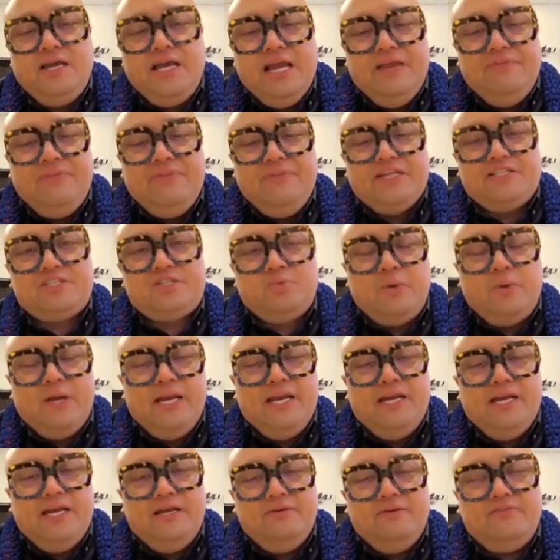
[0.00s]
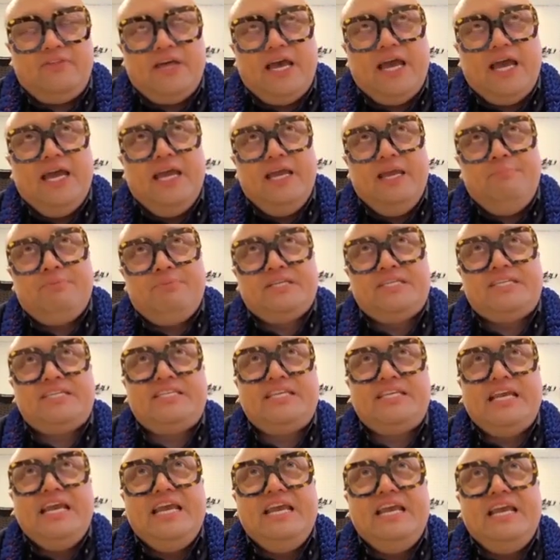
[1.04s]
and that's when they
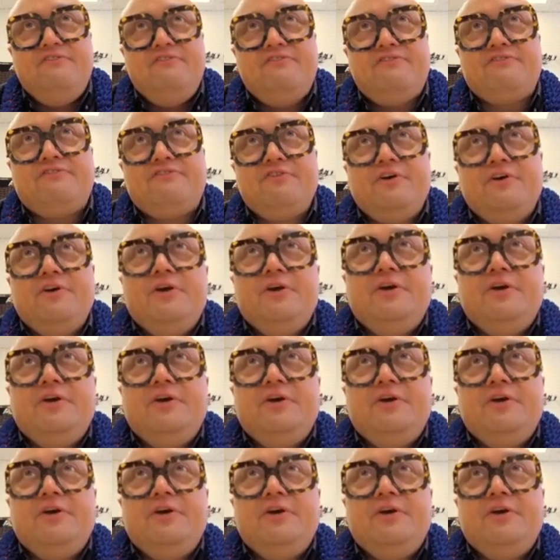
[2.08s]
perceive